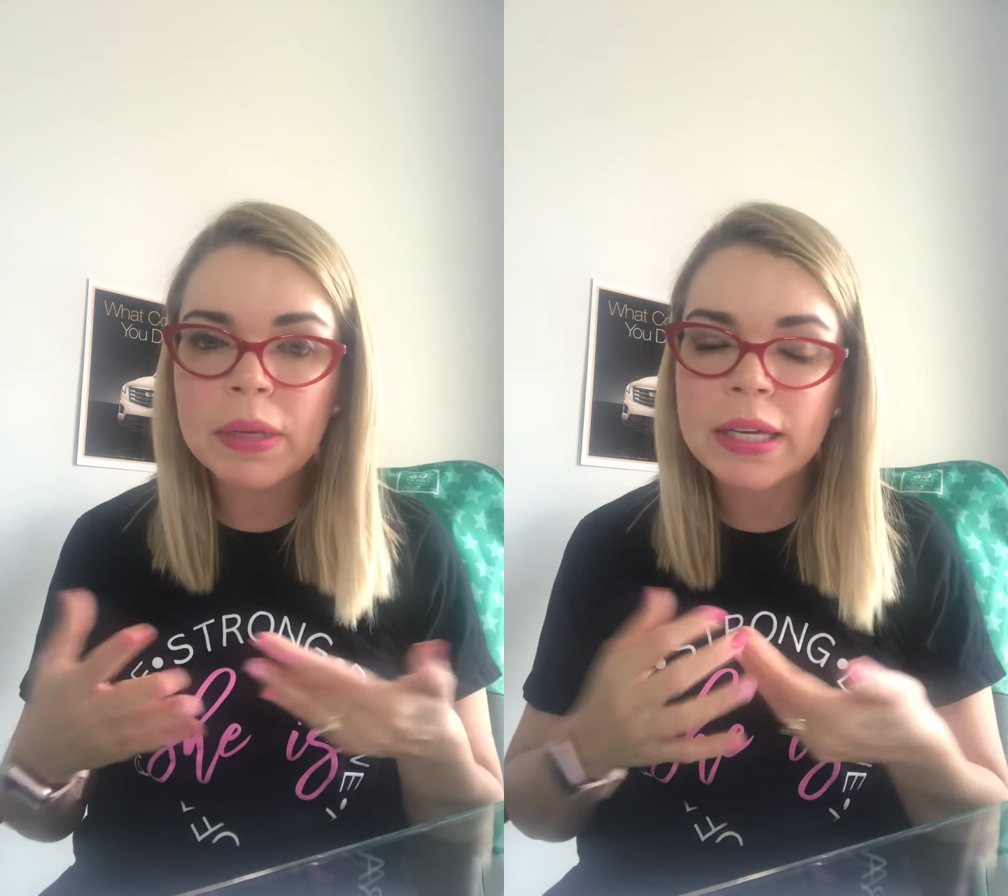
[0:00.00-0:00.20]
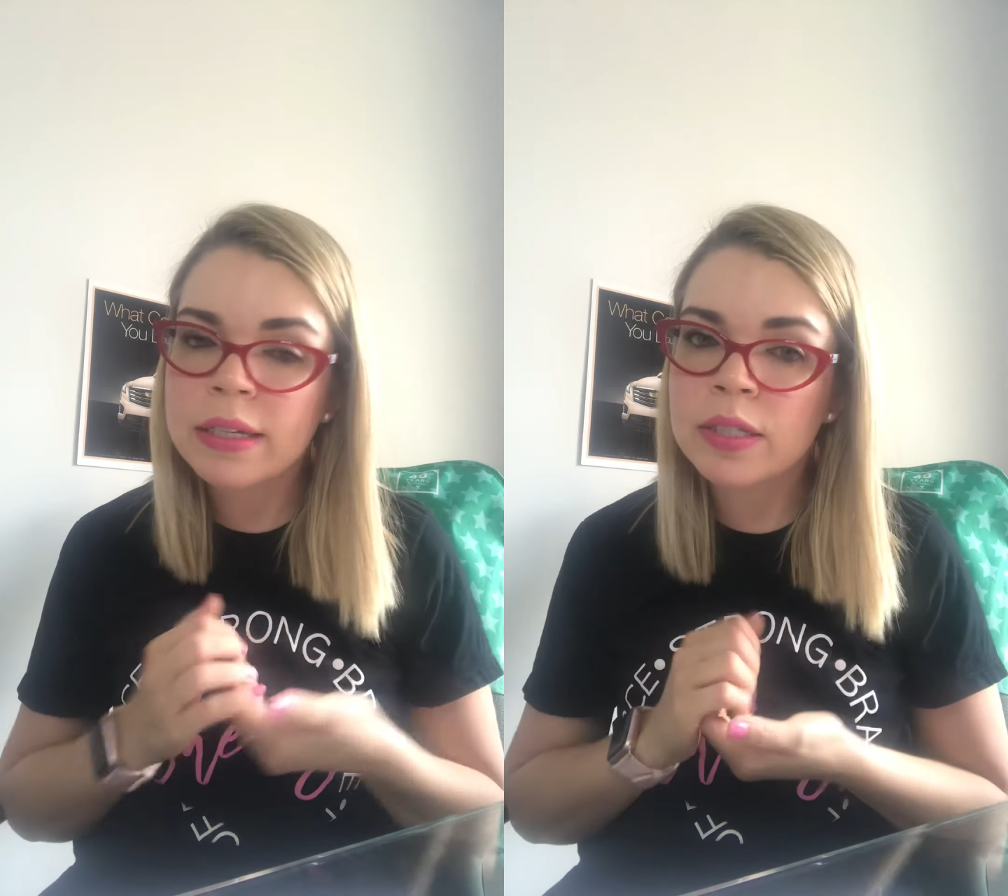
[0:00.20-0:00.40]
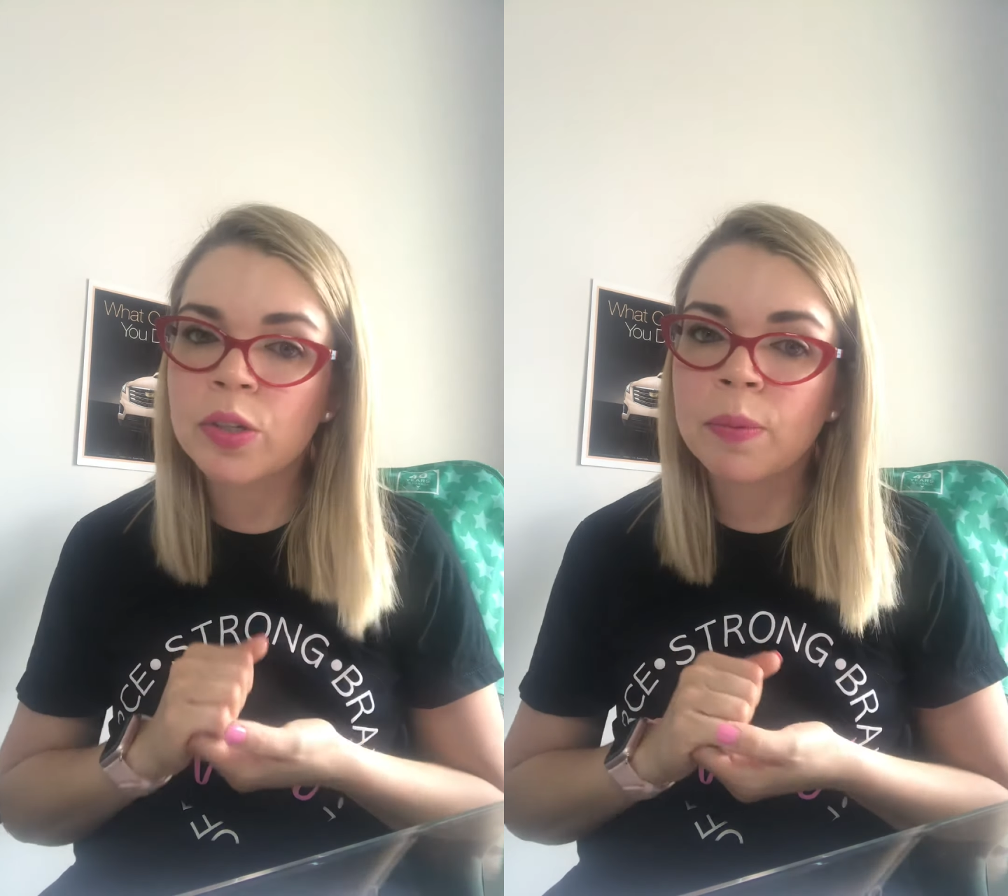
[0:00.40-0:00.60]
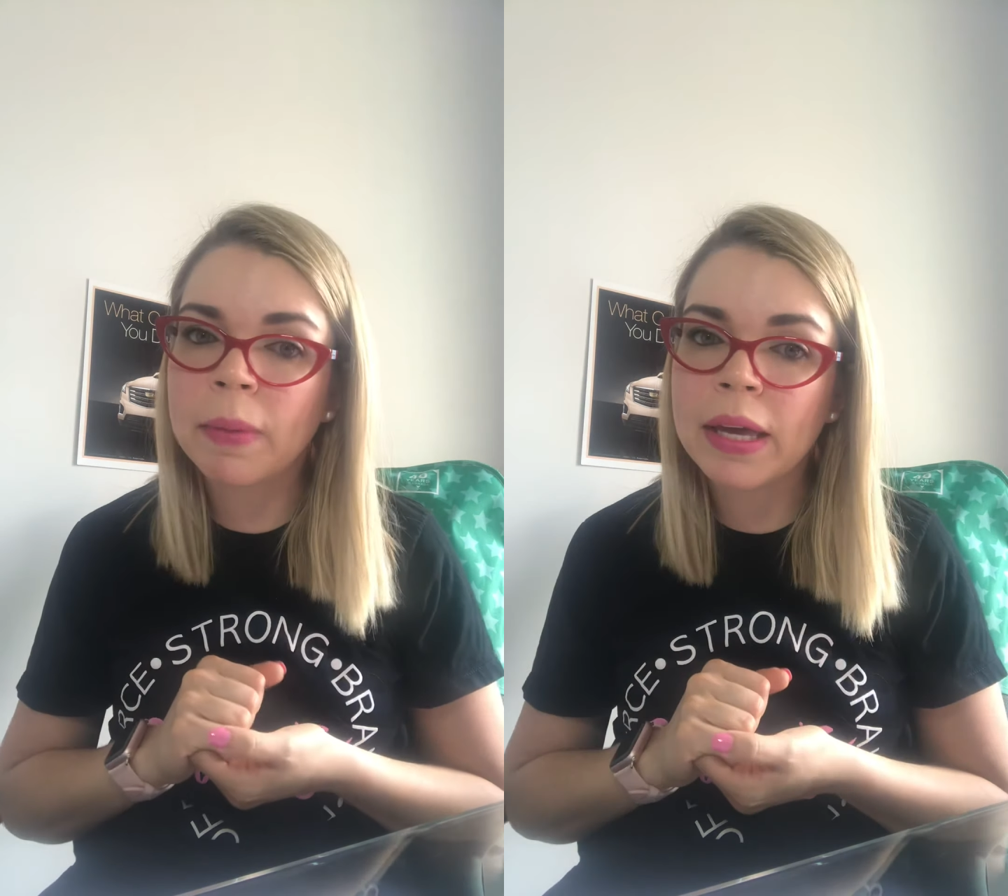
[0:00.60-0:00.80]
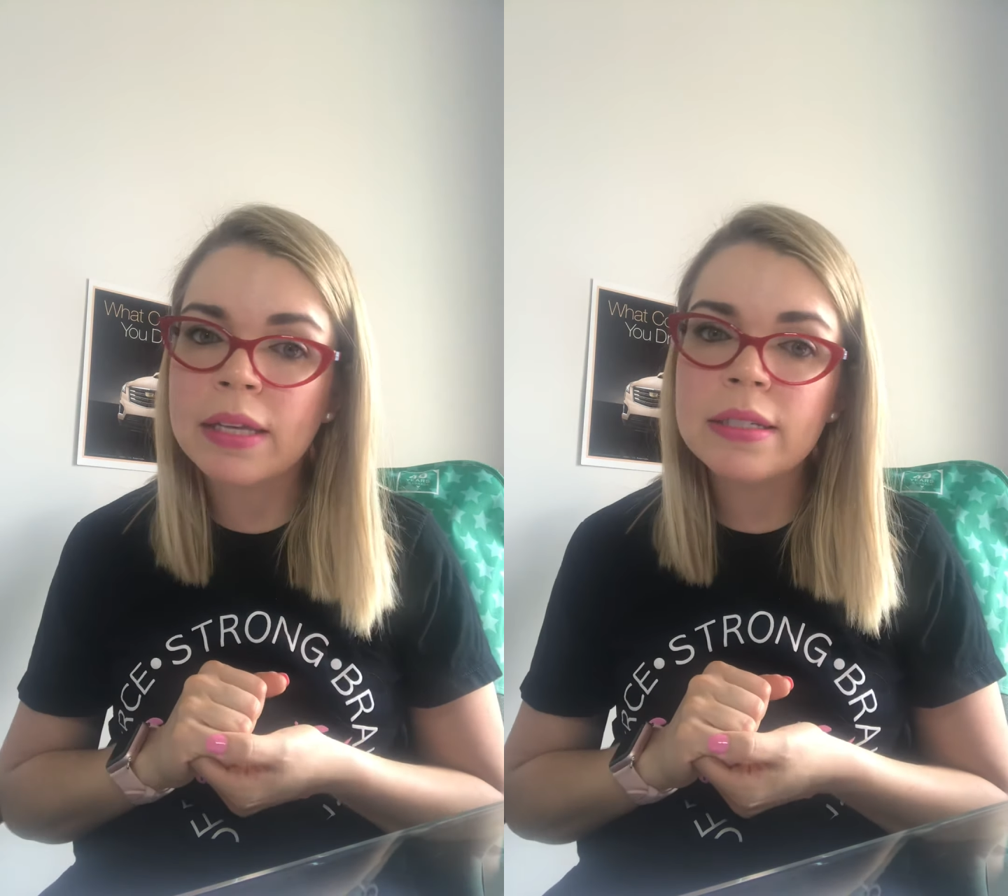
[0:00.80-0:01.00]
because they're
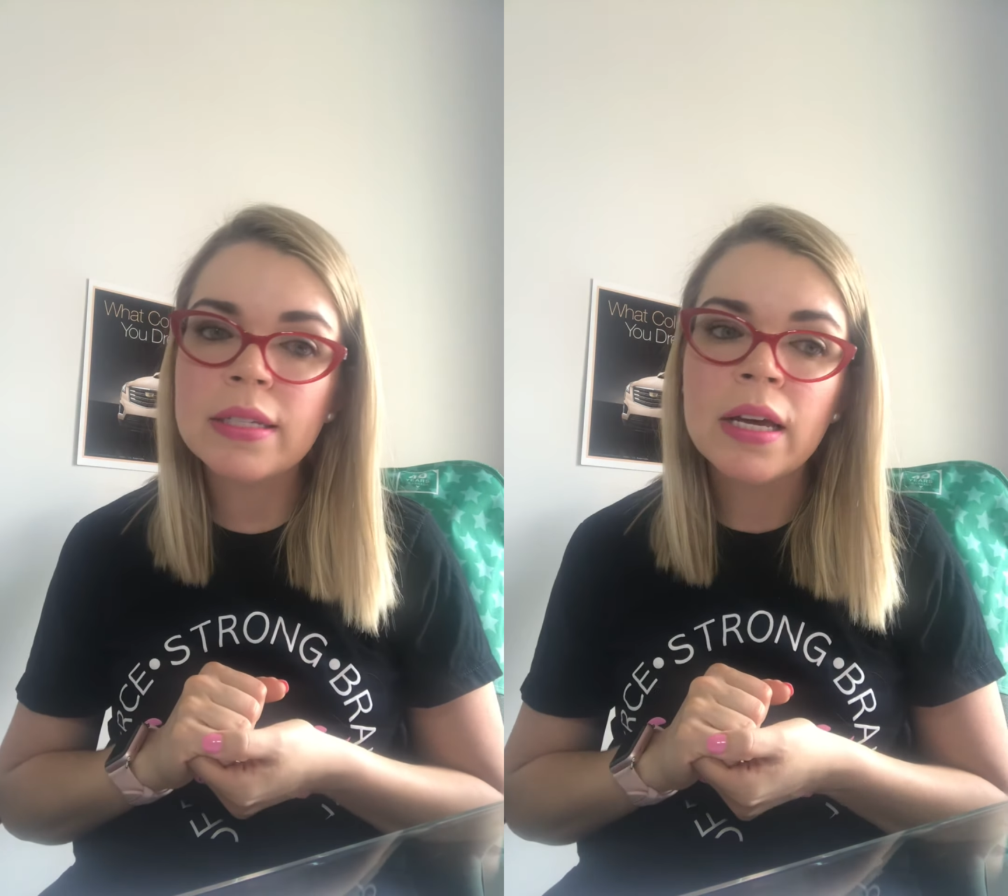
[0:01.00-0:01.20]
men.